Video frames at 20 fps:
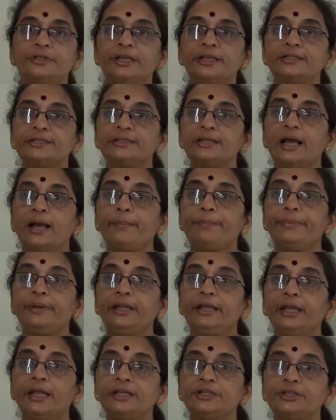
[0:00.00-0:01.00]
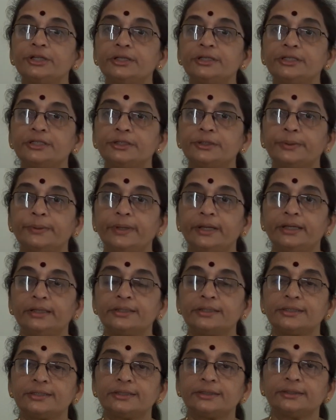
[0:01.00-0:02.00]
this application,
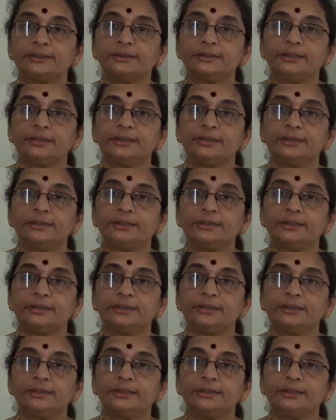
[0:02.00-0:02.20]
students.